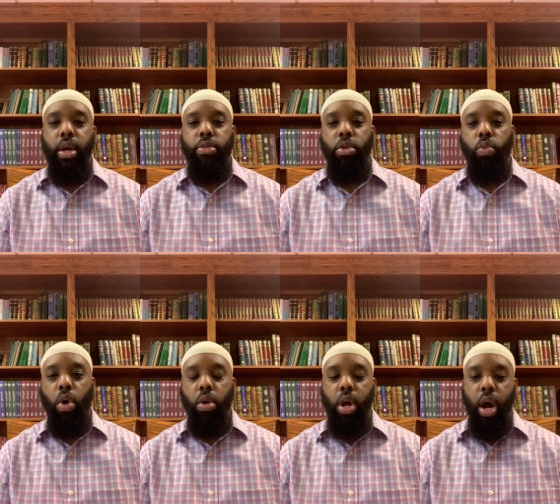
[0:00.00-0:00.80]
the
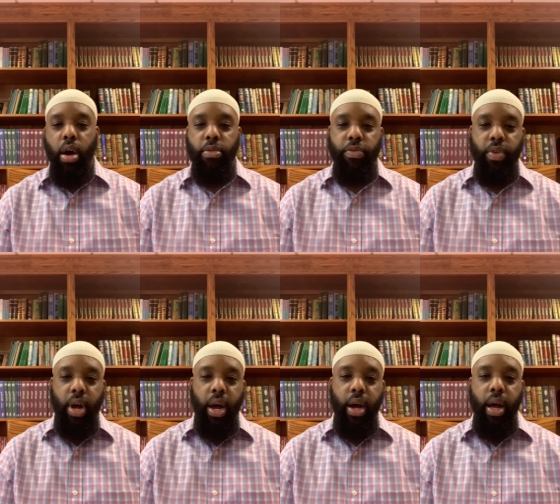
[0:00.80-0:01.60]
work of
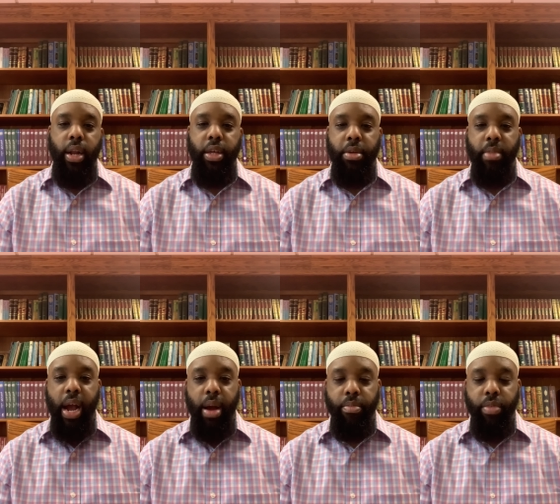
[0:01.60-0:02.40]
uh,
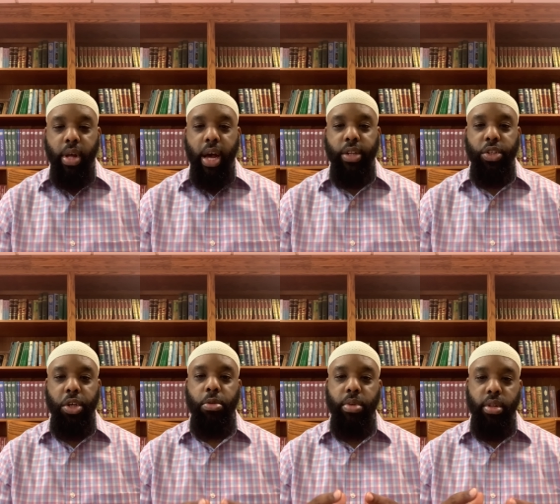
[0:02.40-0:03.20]
Al-Imam at
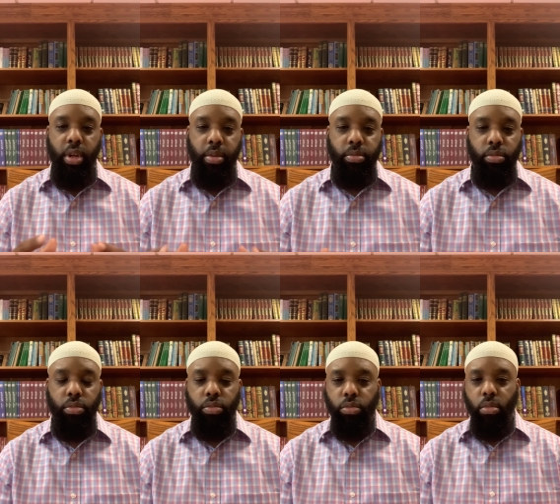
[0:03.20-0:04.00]
Tirmidhi,
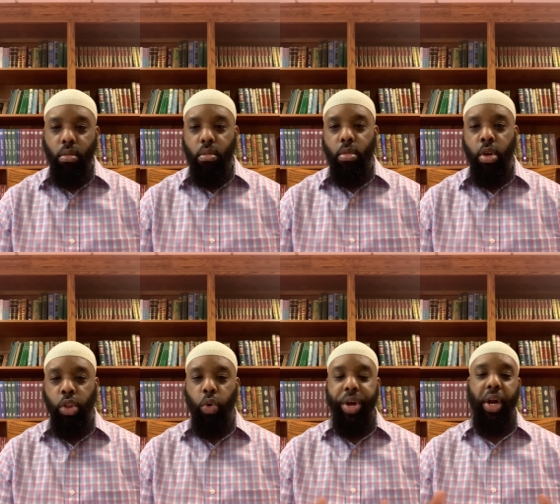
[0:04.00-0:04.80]

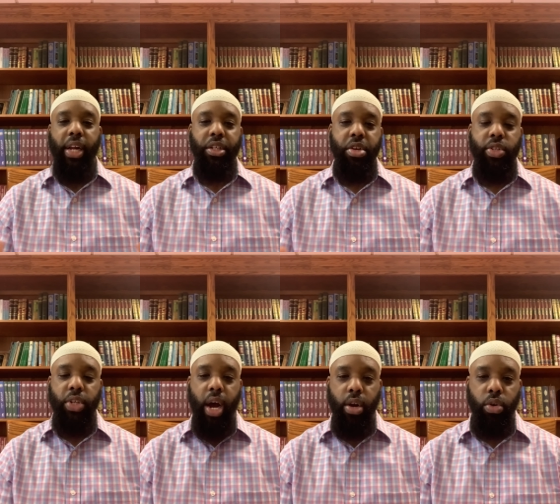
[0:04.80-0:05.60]
the great Hadith
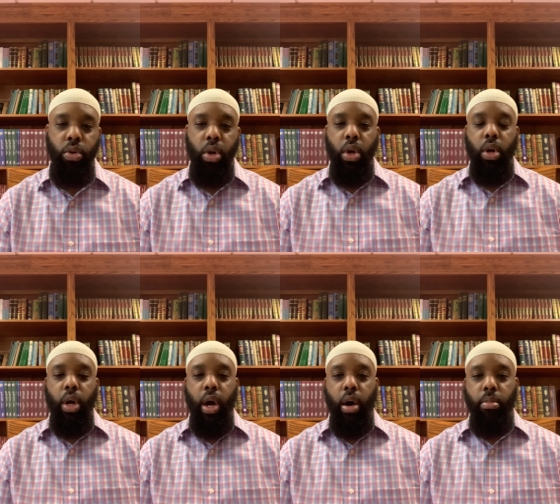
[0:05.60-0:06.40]
scholar
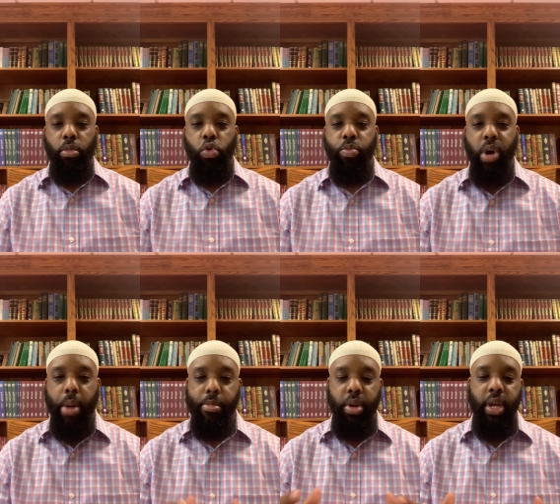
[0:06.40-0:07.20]
um, who
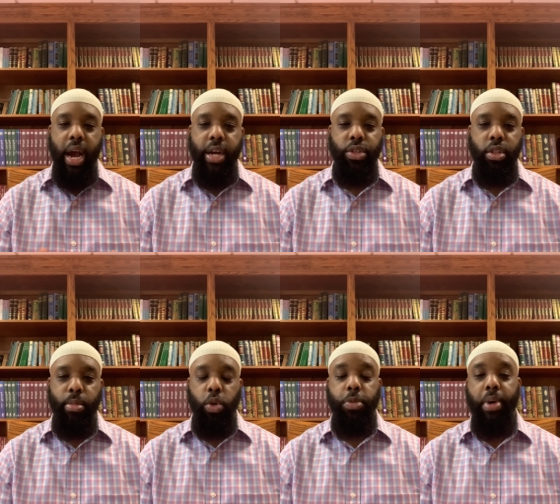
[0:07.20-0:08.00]
probably has the
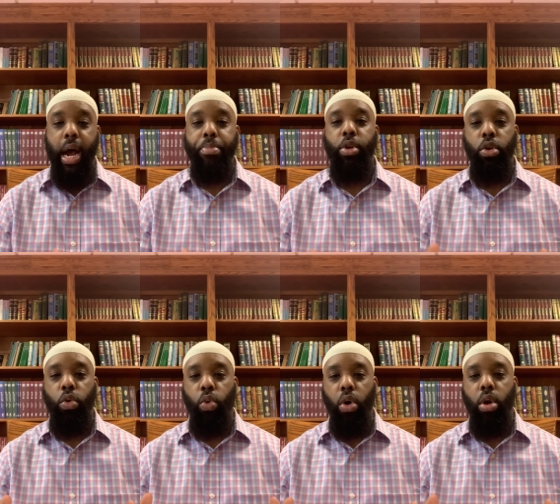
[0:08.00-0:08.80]
most popular
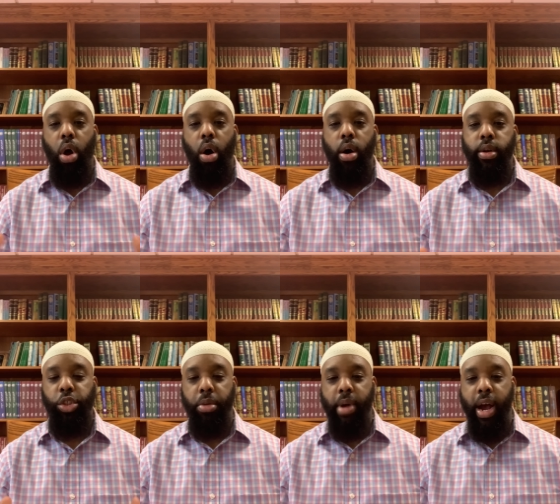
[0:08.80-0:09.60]
work on
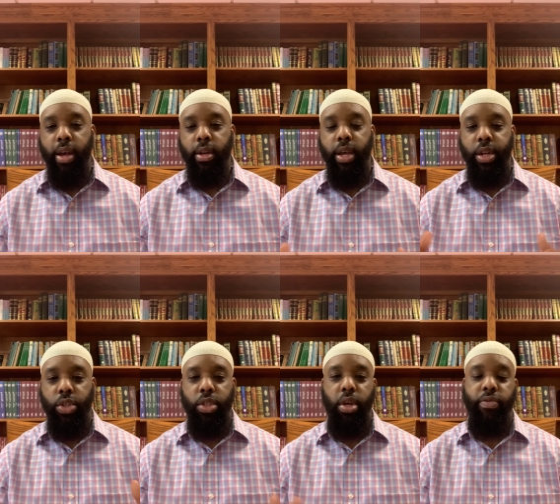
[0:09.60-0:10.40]
Shama'il, and
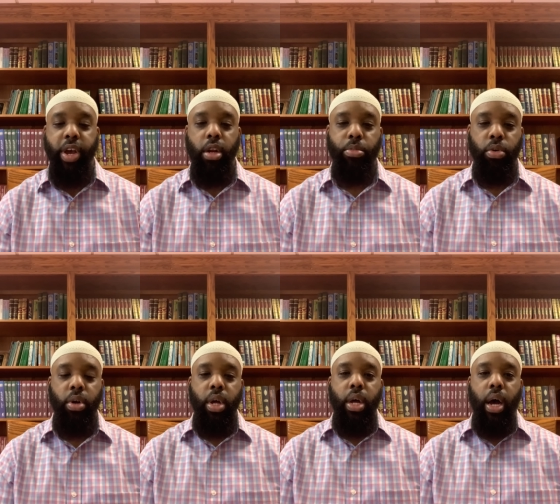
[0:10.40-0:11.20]
it's available
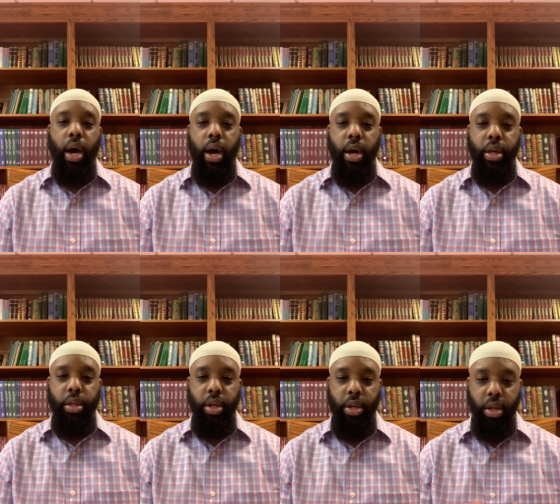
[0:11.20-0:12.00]
uh,
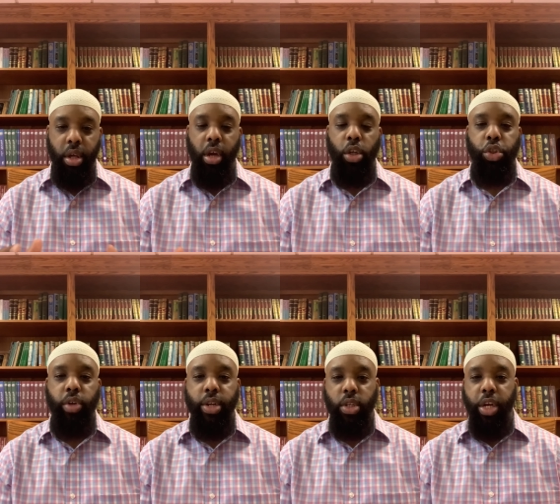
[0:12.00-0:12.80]
in English
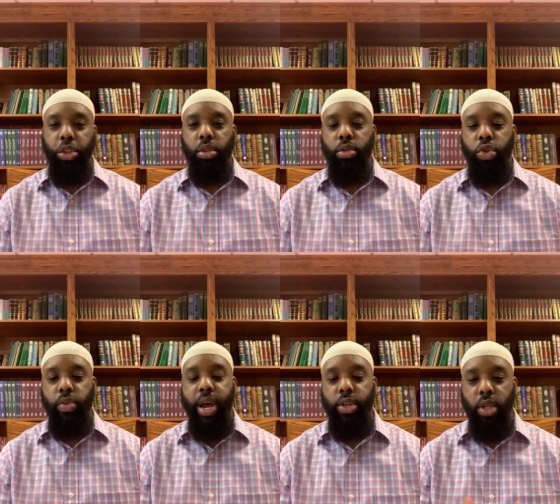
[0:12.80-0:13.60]
translation. So
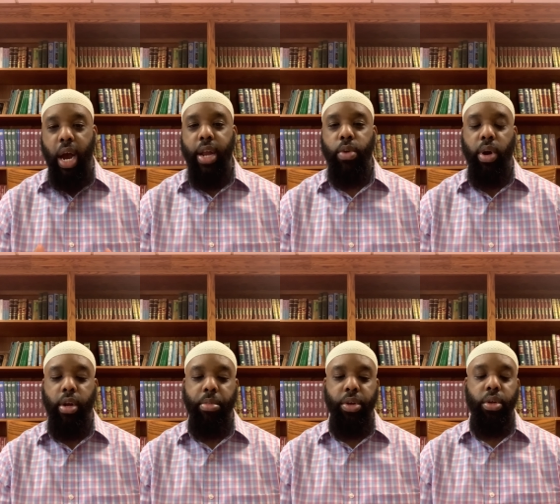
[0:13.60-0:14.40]
that is highly
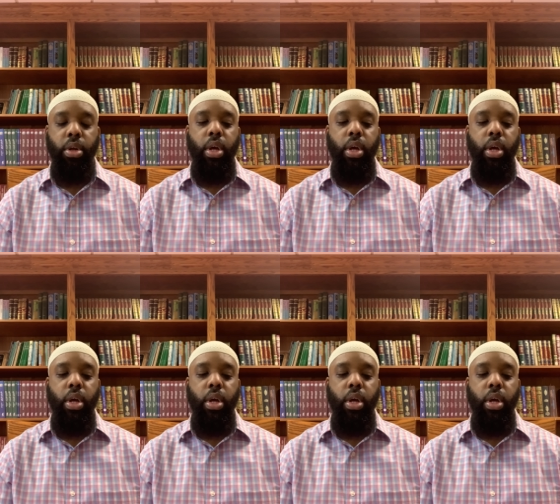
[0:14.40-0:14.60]
recommended.